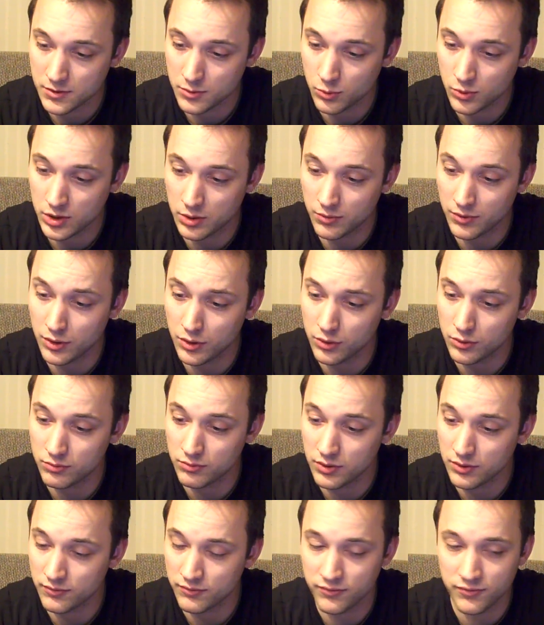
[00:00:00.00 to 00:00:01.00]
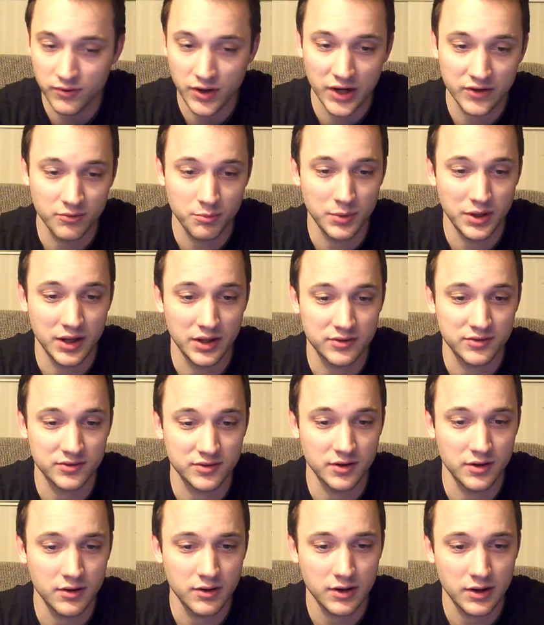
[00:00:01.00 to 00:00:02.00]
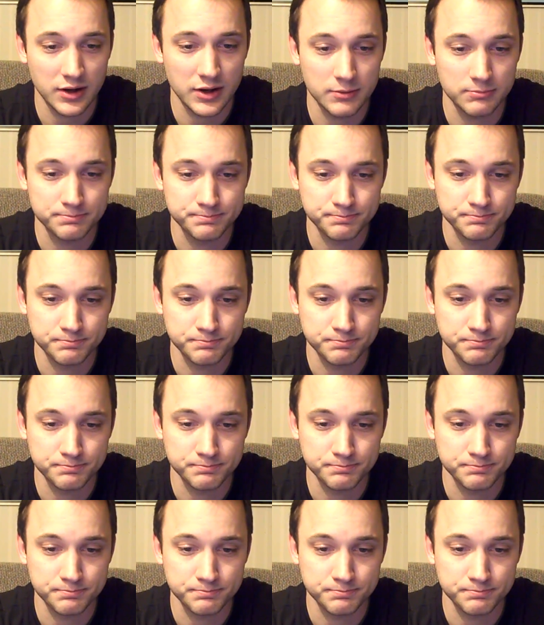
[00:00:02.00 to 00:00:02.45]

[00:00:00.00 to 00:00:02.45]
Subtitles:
Where do we go? 5 minutes gone.